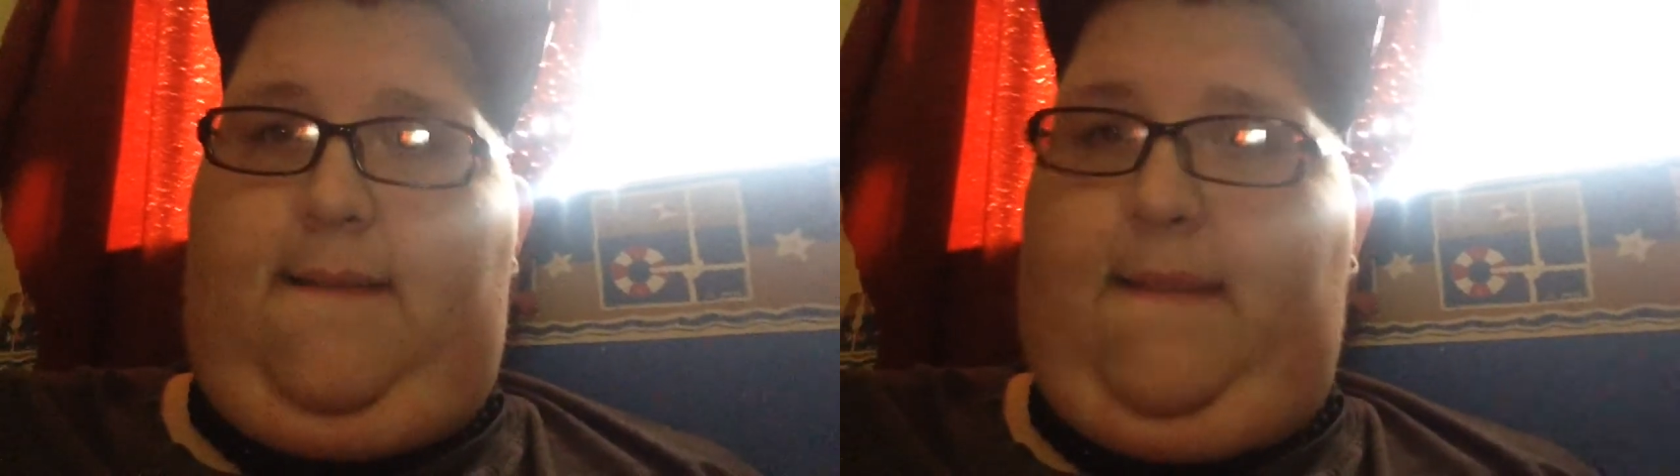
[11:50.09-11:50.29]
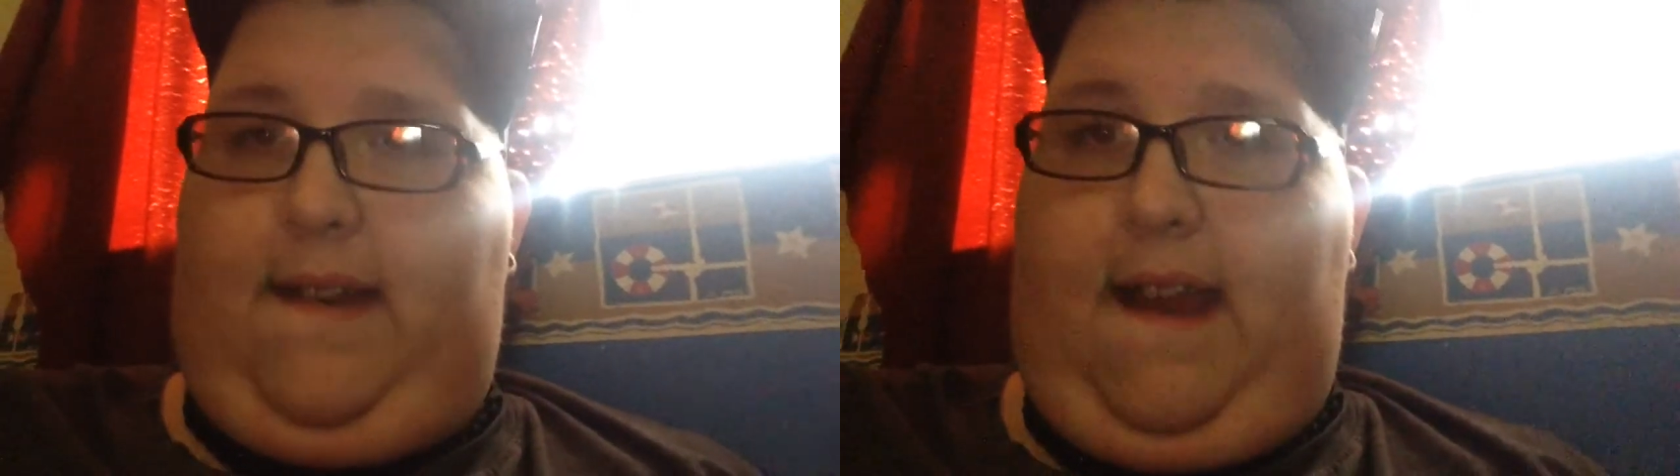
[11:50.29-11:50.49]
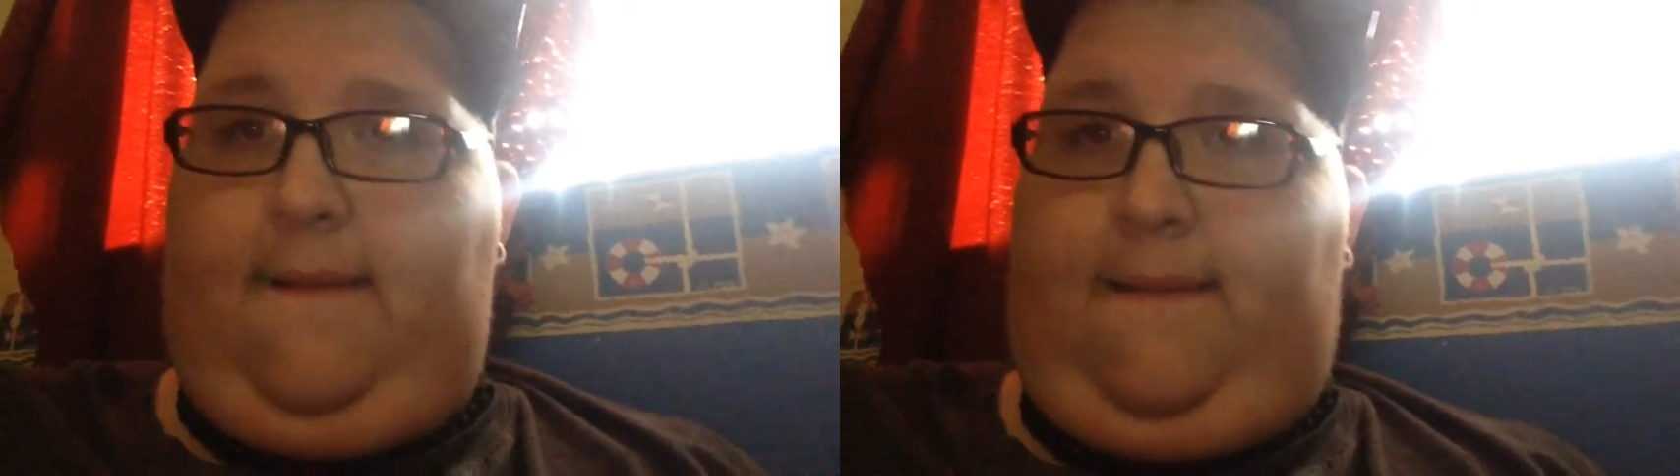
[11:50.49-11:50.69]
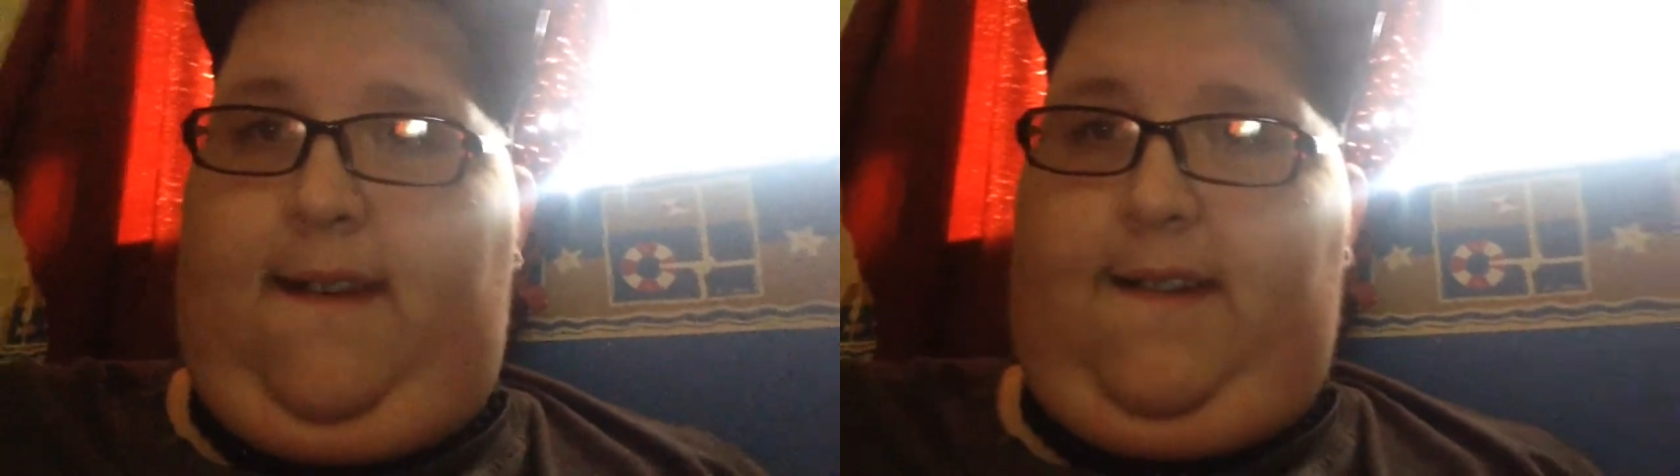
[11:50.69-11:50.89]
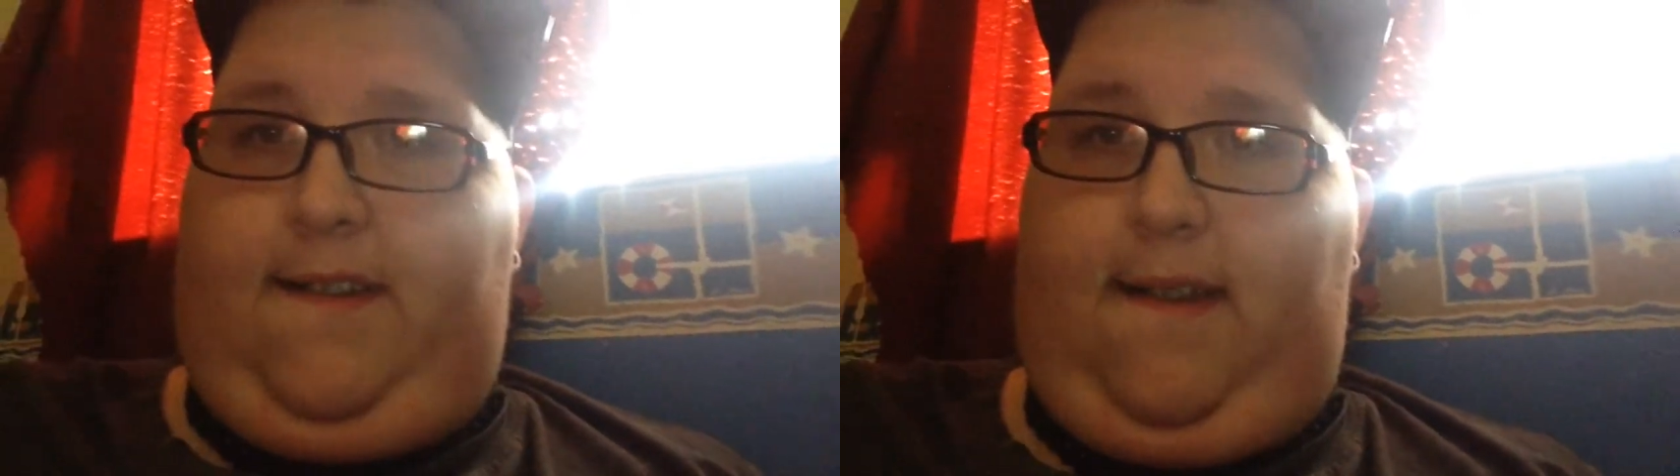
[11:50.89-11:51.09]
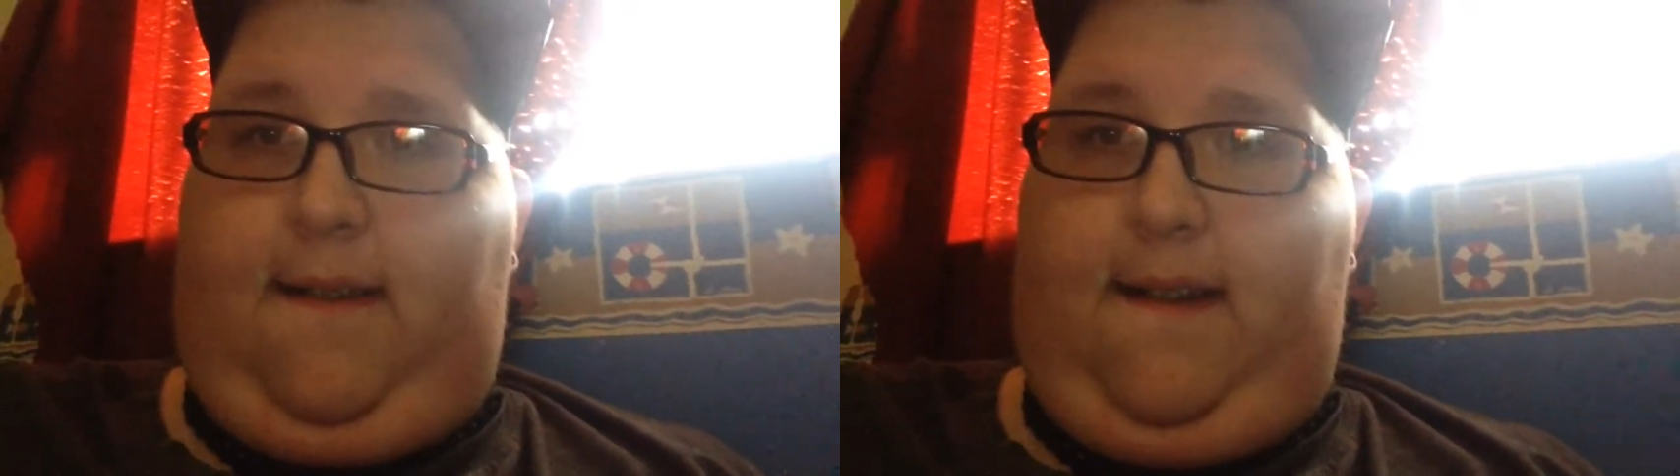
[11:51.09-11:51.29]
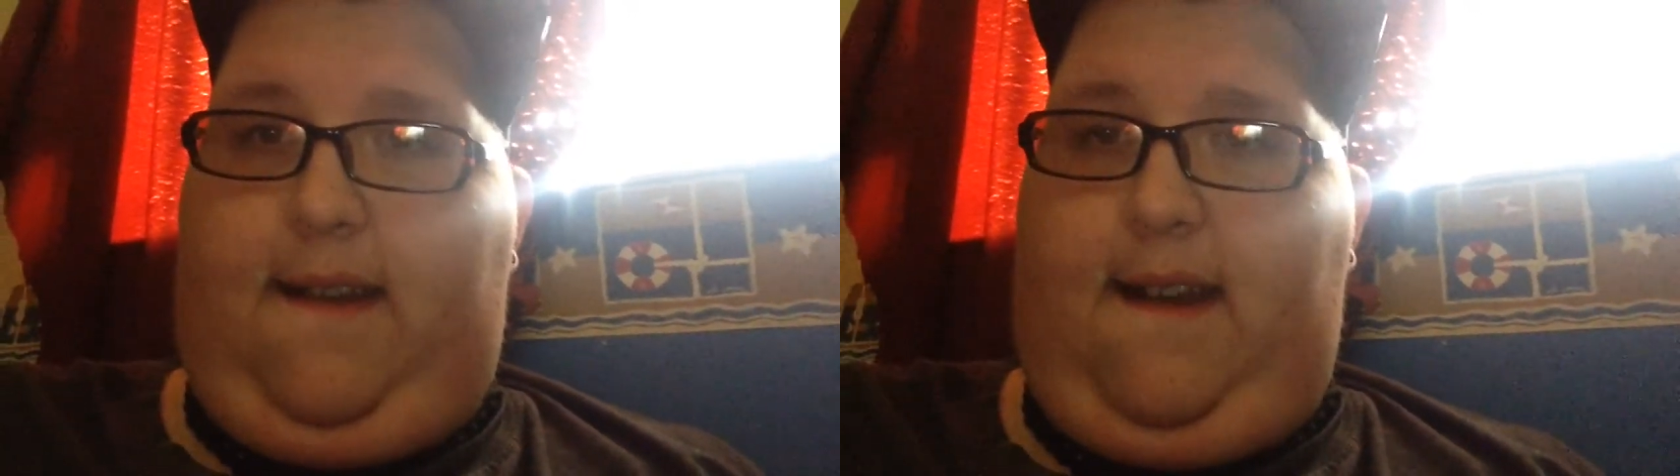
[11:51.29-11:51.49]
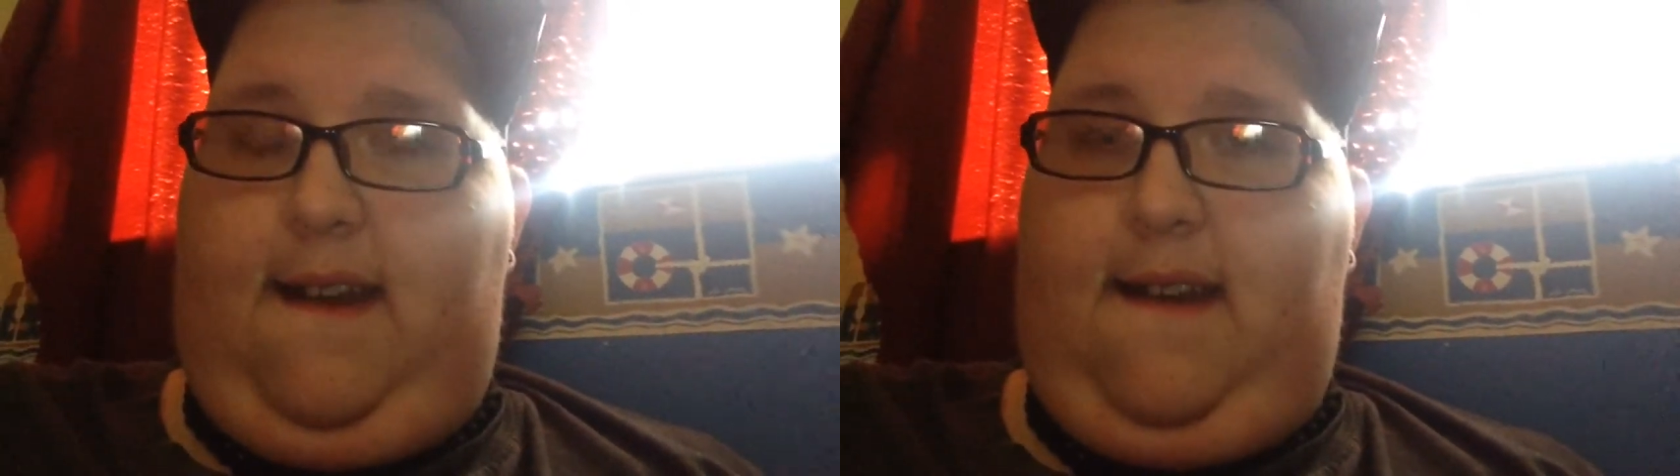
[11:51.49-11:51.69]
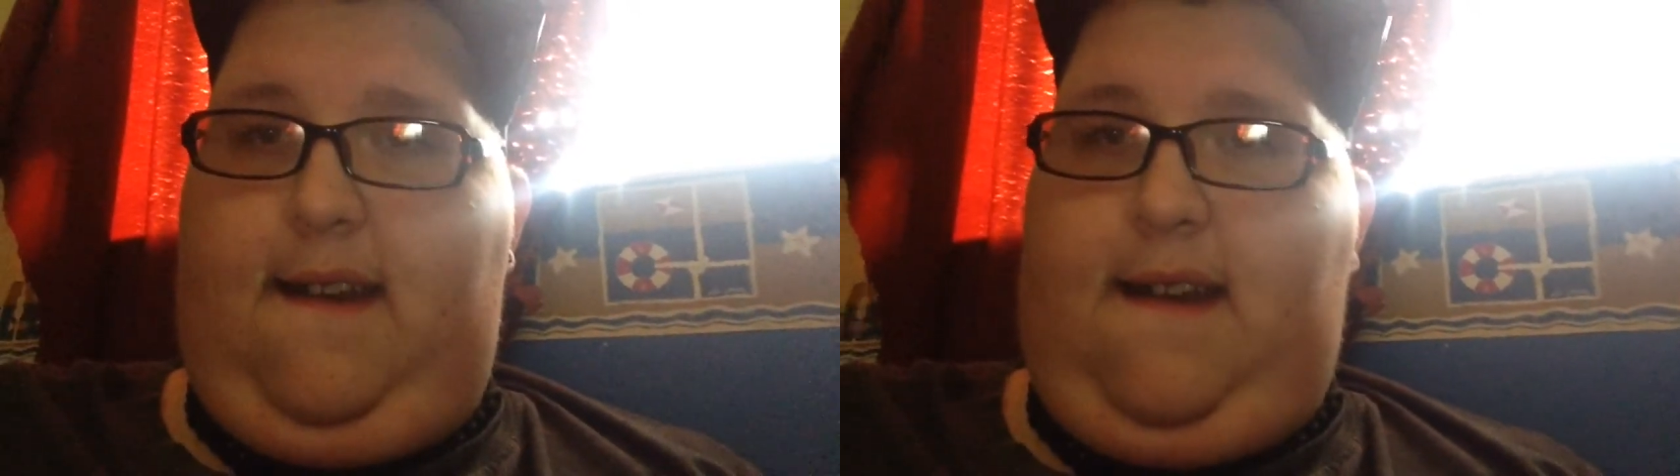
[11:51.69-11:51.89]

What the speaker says: but didn't flush the toilet,